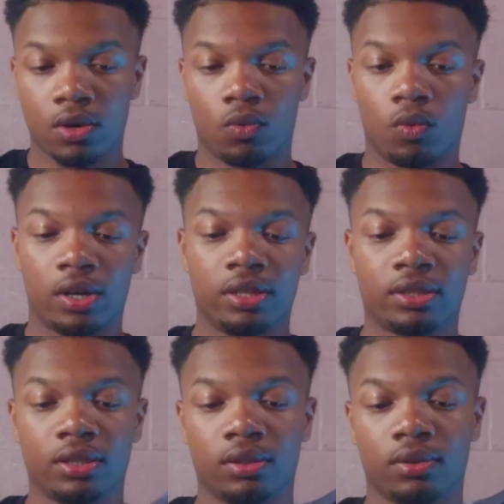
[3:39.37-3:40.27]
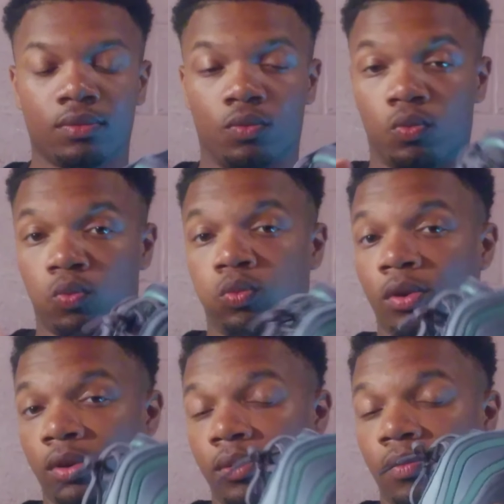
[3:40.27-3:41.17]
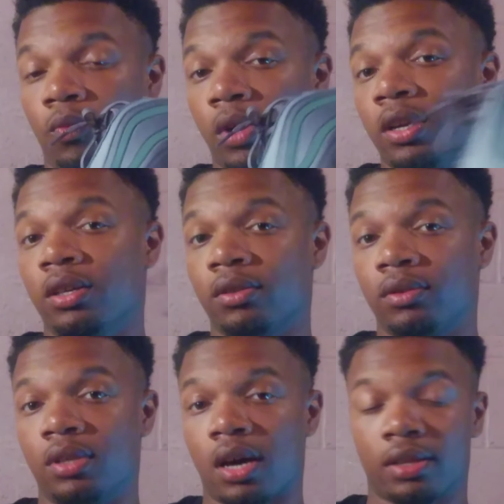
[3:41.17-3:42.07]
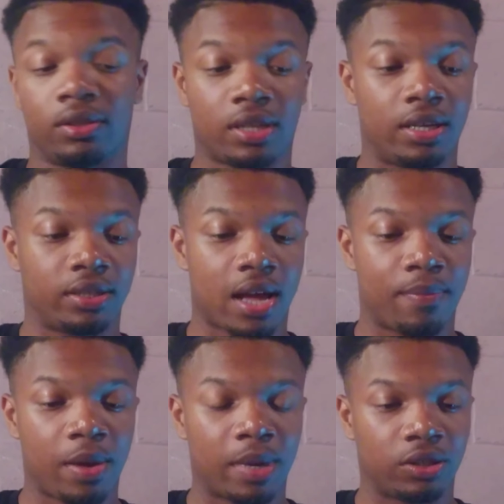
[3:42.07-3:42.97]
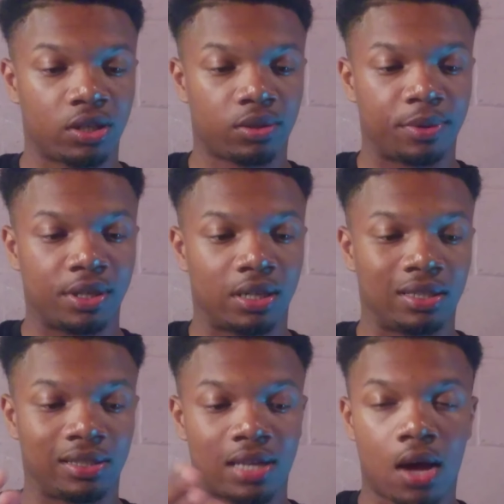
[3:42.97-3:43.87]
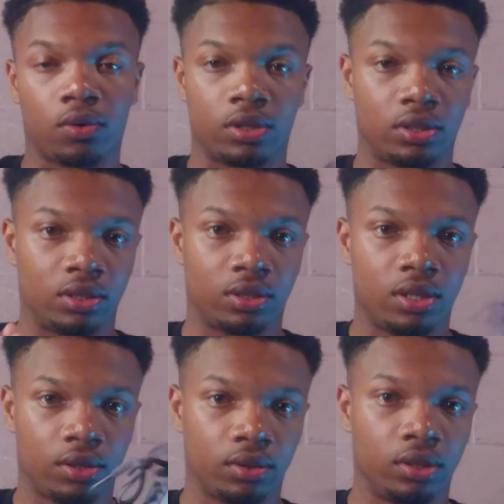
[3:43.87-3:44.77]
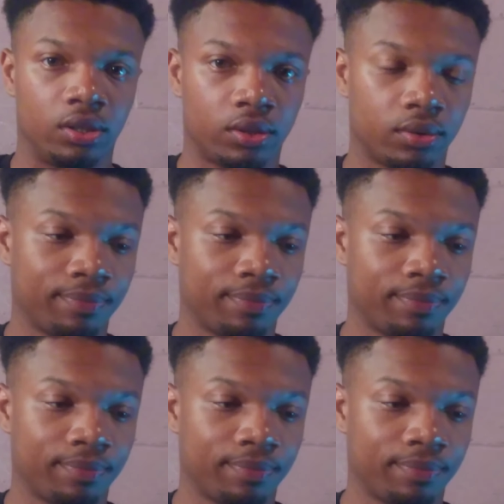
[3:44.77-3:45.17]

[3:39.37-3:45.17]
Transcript: One of the other things that I make my judgment on is how good the sneaker look.